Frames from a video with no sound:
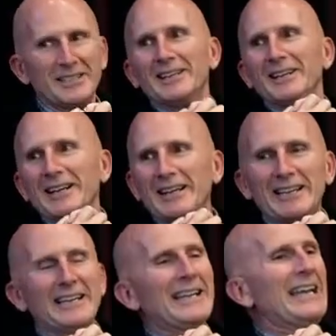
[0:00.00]
uh,
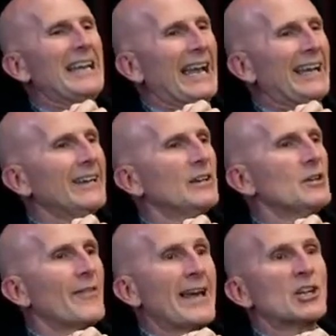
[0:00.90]
and
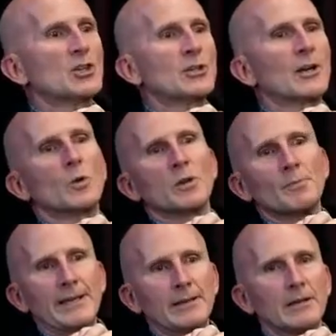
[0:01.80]
that has stuck with
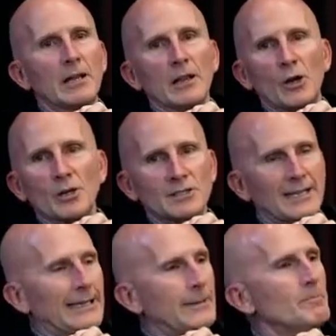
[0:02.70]
me a long
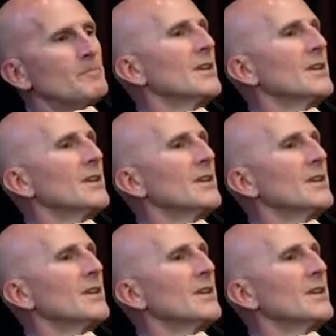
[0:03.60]
time.